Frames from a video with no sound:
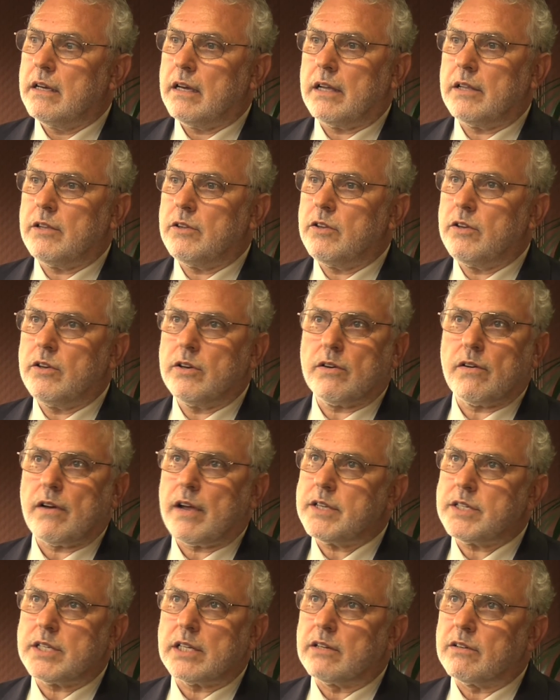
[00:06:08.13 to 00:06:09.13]
And you're
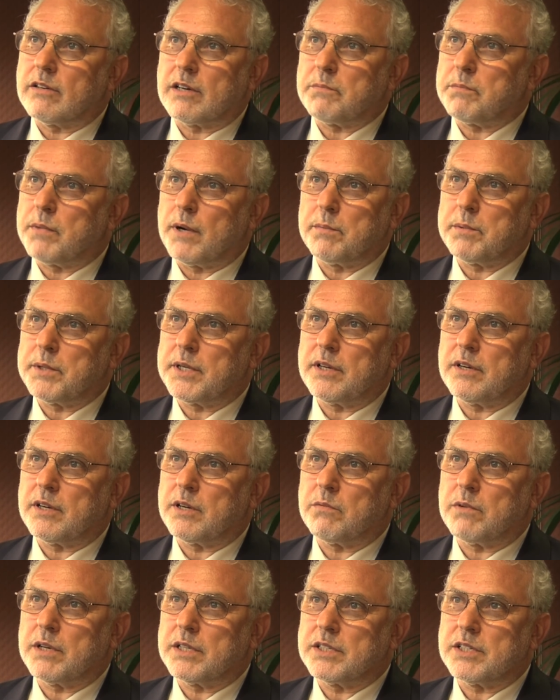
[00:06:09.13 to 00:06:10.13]
crazy to look at property on
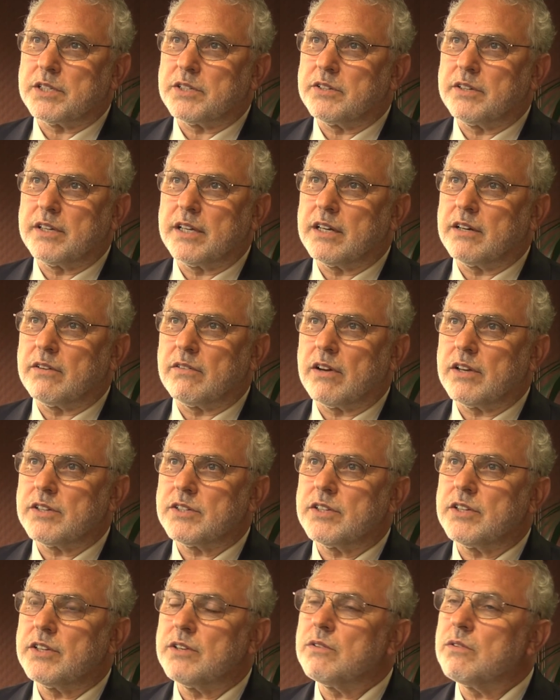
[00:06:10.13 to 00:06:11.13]
a 1 to 2 year horizon.